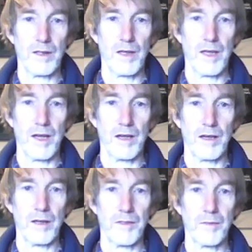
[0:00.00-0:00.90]

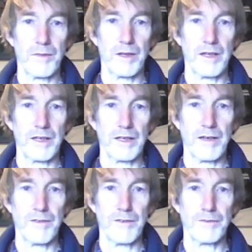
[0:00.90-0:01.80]
are something like
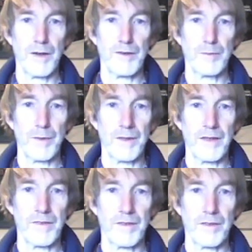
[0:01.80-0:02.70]

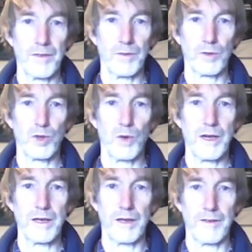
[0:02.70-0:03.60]
95%, it's not quite
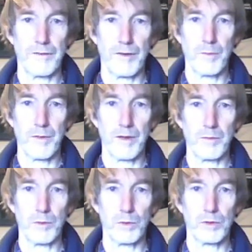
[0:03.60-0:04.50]
95%, but
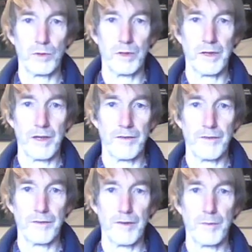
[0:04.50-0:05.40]
we'll call it
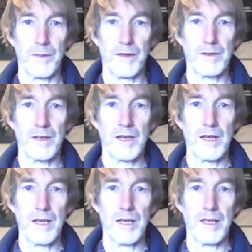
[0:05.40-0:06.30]
95%,
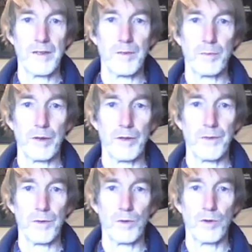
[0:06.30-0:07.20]
is plus
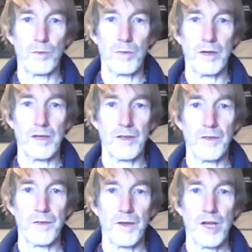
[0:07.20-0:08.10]
or
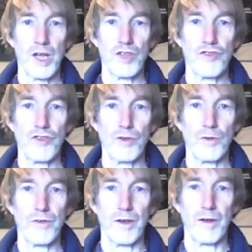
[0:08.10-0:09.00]
minus 2
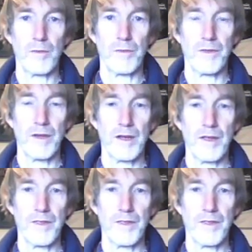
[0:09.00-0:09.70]
times the